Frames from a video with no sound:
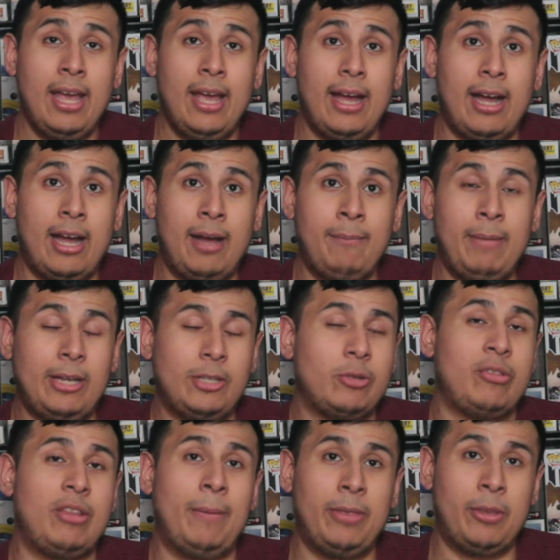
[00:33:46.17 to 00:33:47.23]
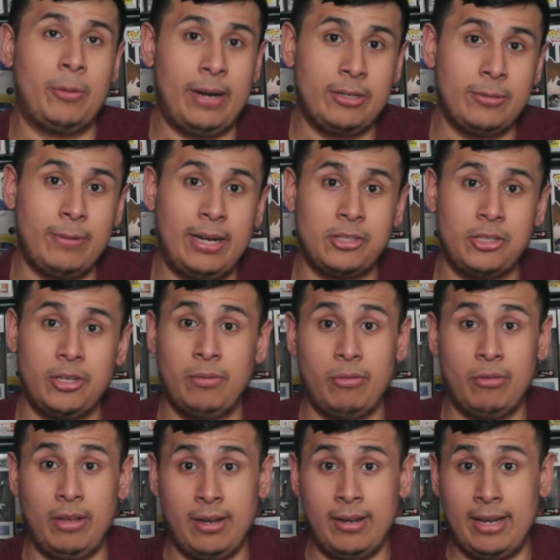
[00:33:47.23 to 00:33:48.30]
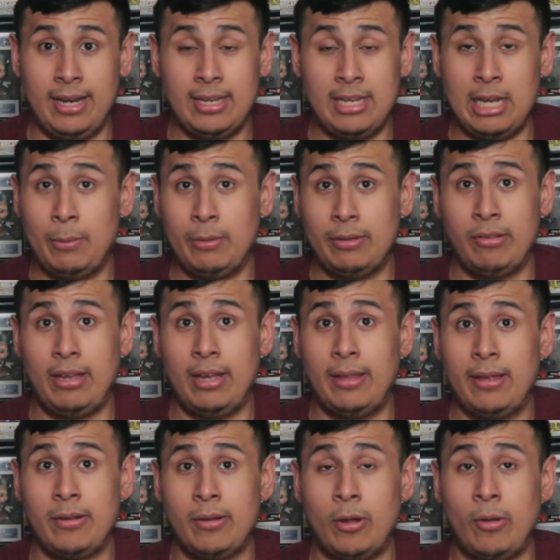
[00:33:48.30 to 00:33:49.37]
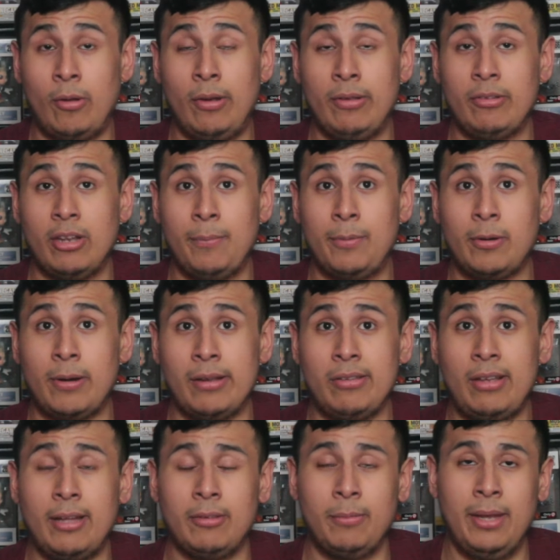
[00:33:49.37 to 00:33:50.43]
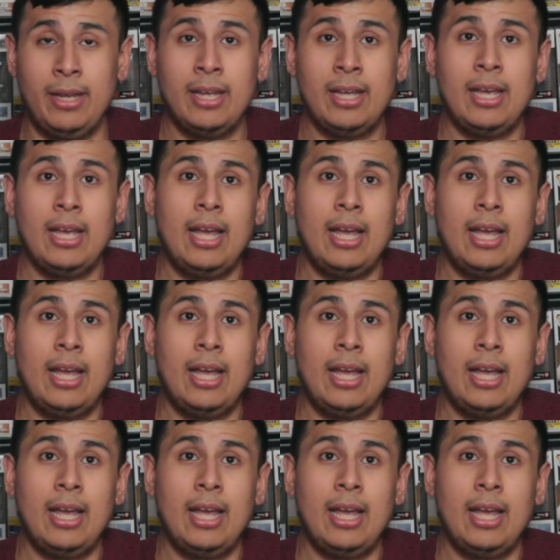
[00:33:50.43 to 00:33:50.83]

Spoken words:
a major step in the right directions. And I can't wait to see how that all is going to progress out to be.